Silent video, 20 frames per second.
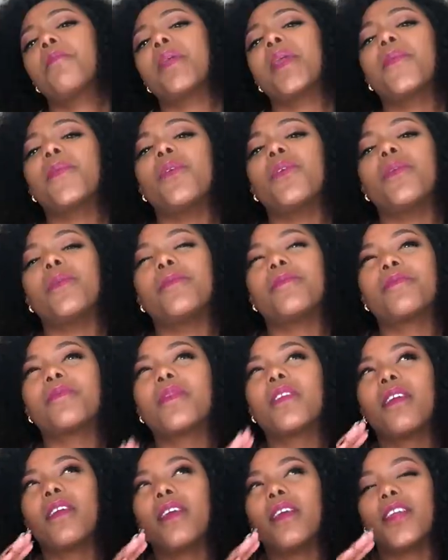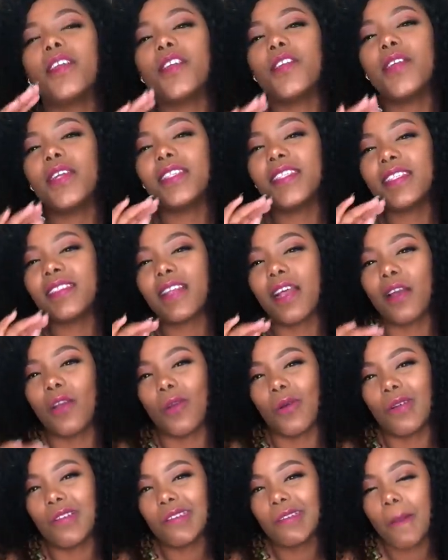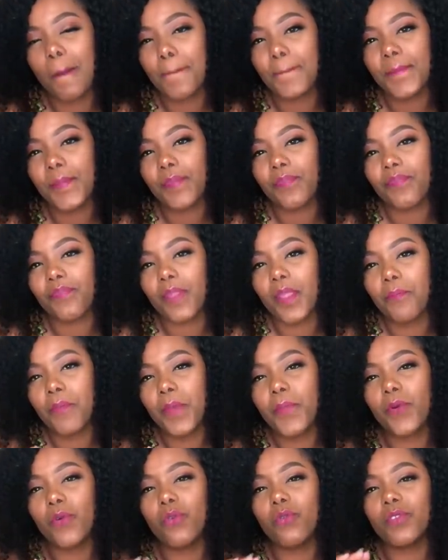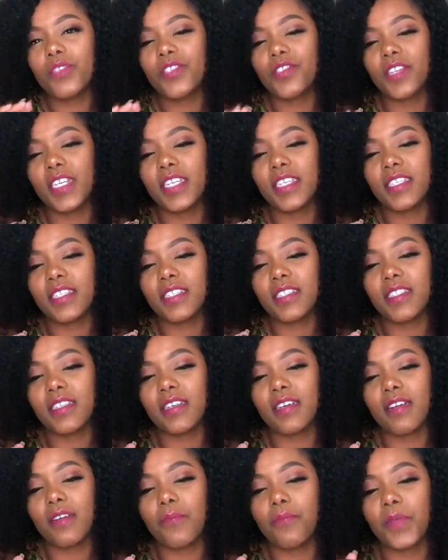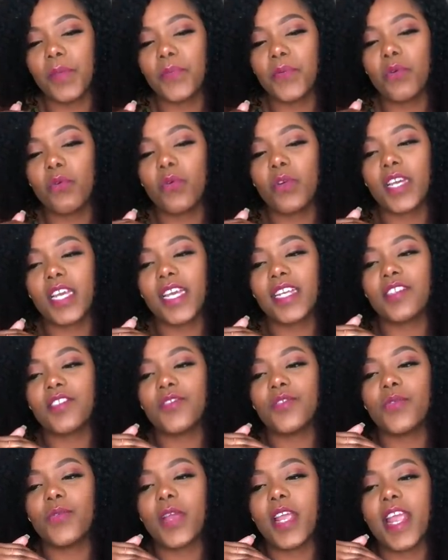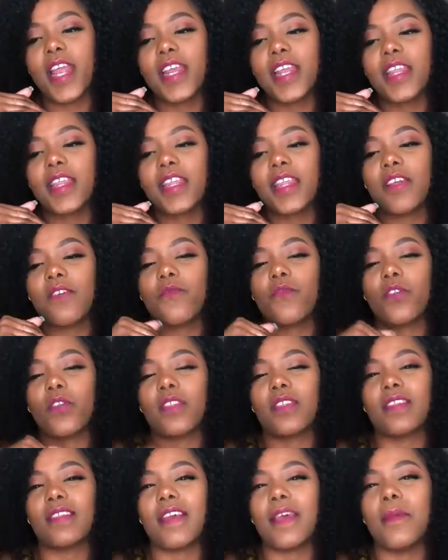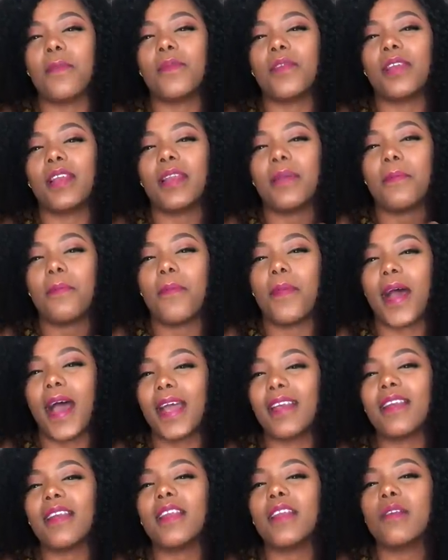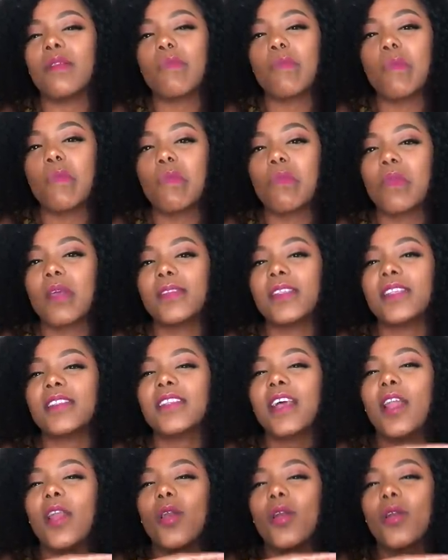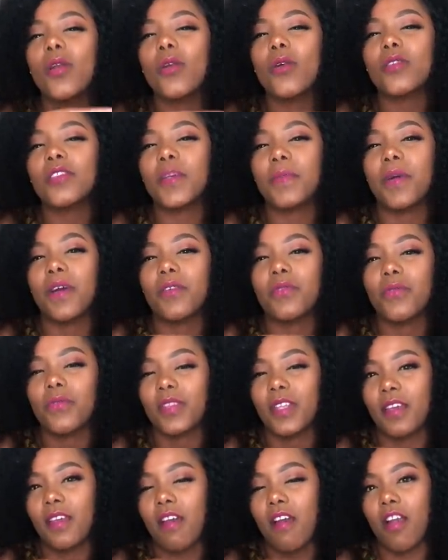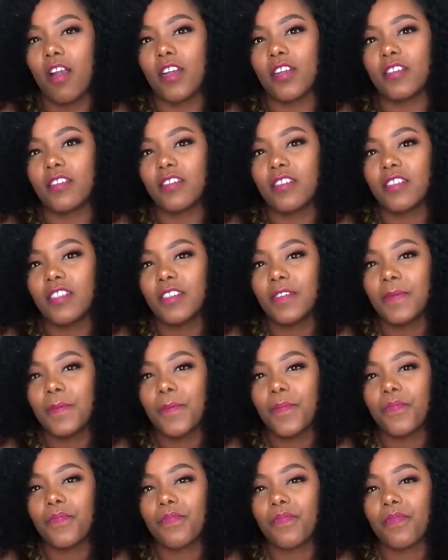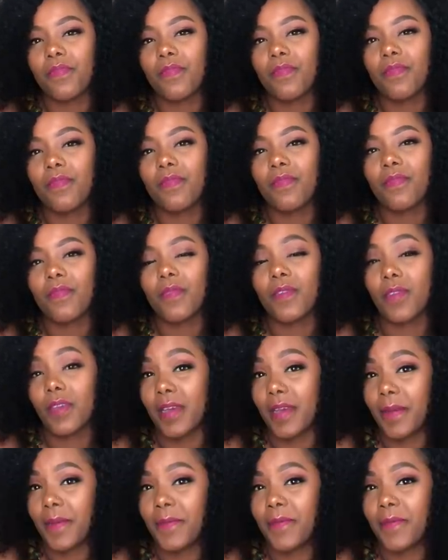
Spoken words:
People, you know, it says a lot. People who treat people who can't do anything for them really badly says a lot about who they are. Okay?